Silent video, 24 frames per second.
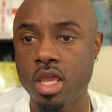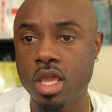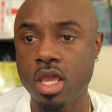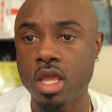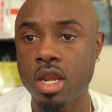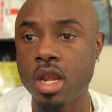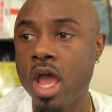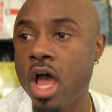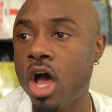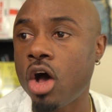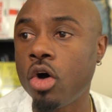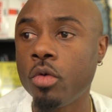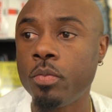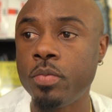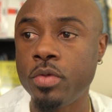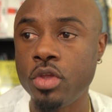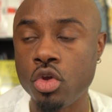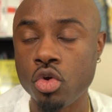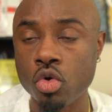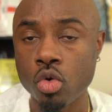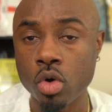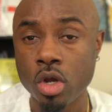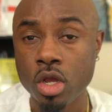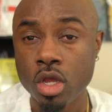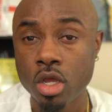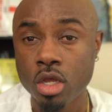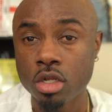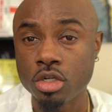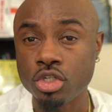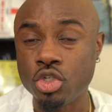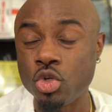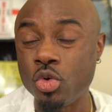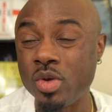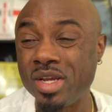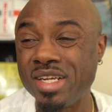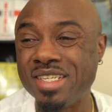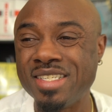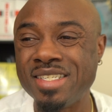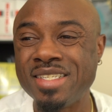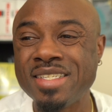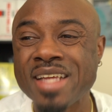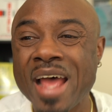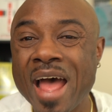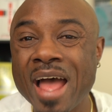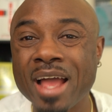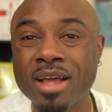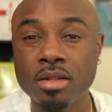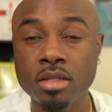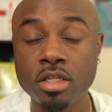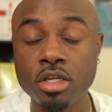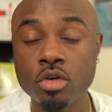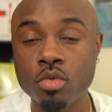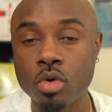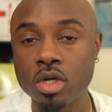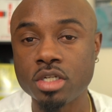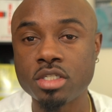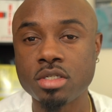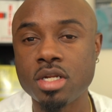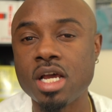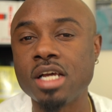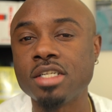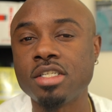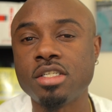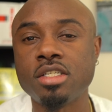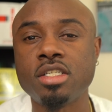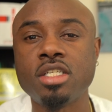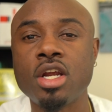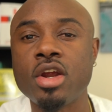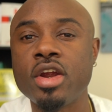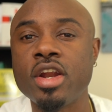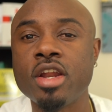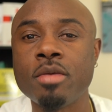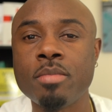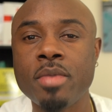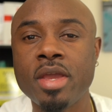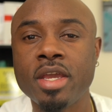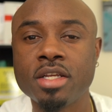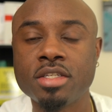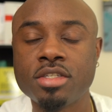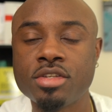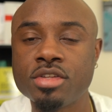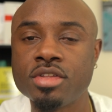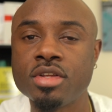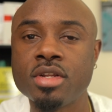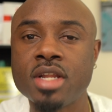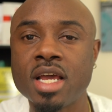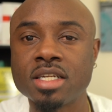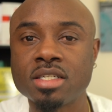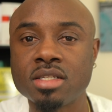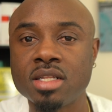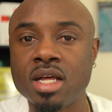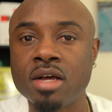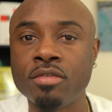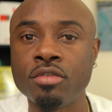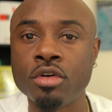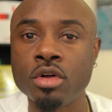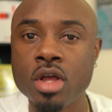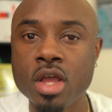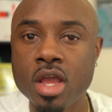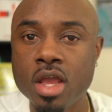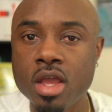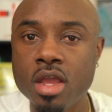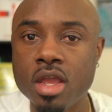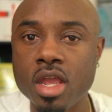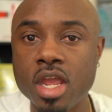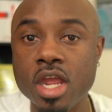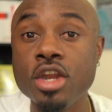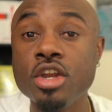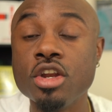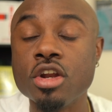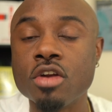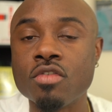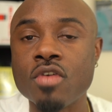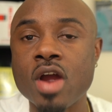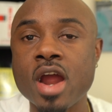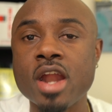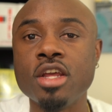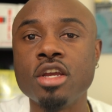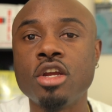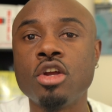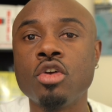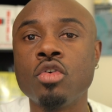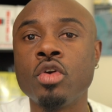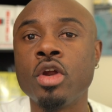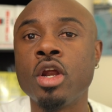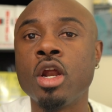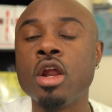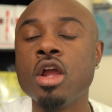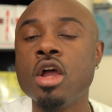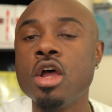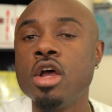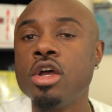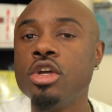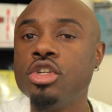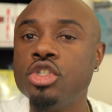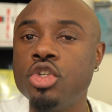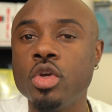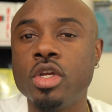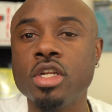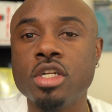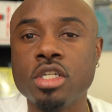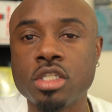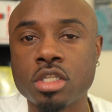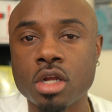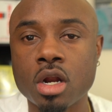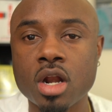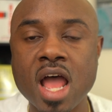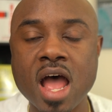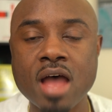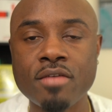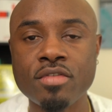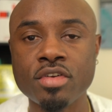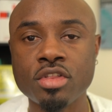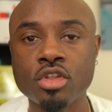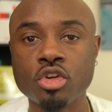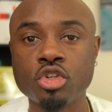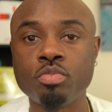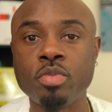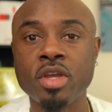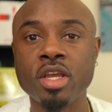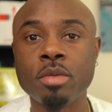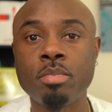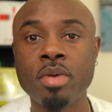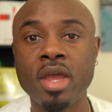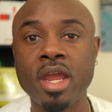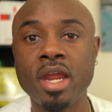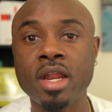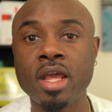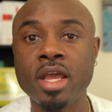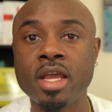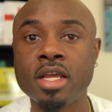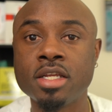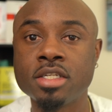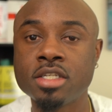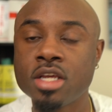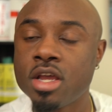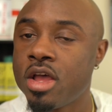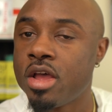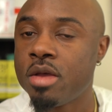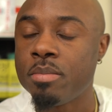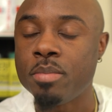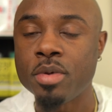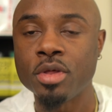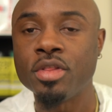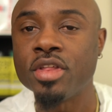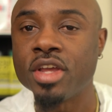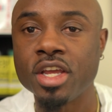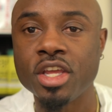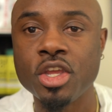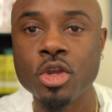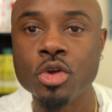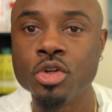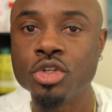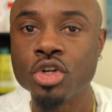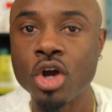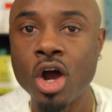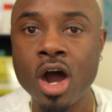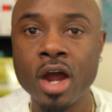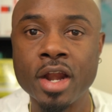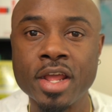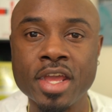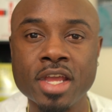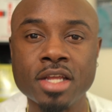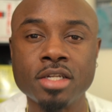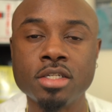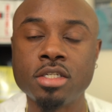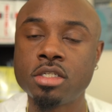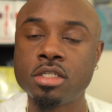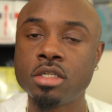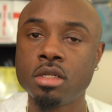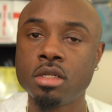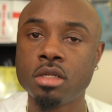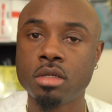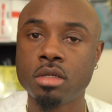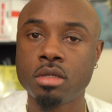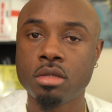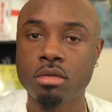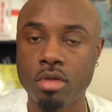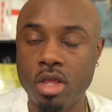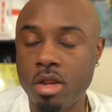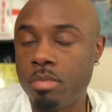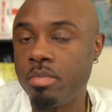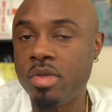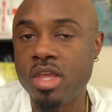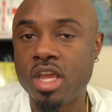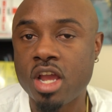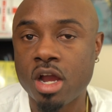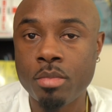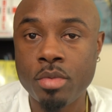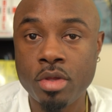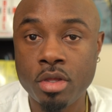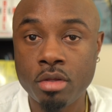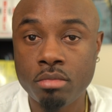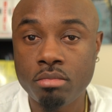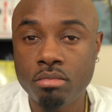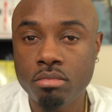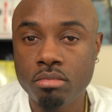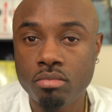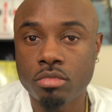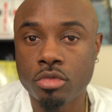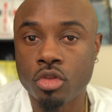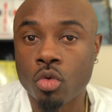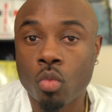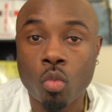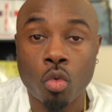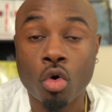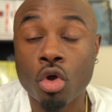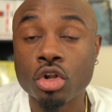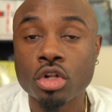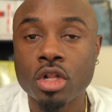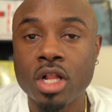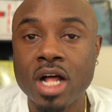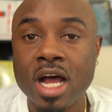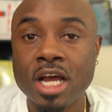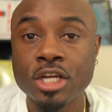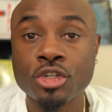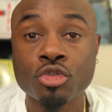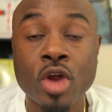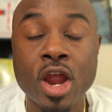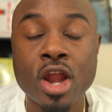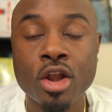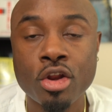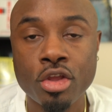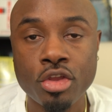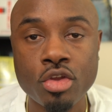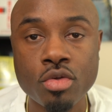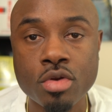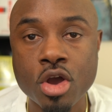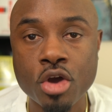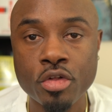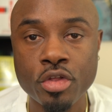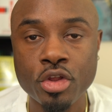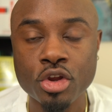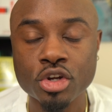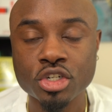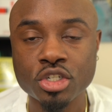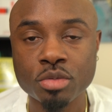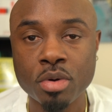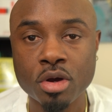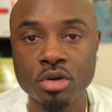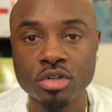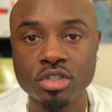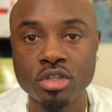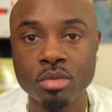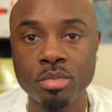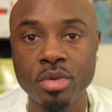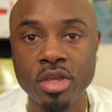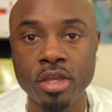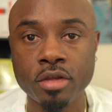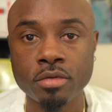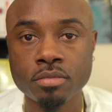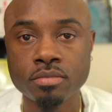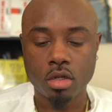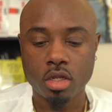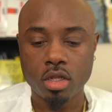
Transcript: and help you do exactly what's necessary to make it to the next level in your writing career so you can start having those big paydays, building a huge audience, and becoming the world-class writer you know that you're supposed to be.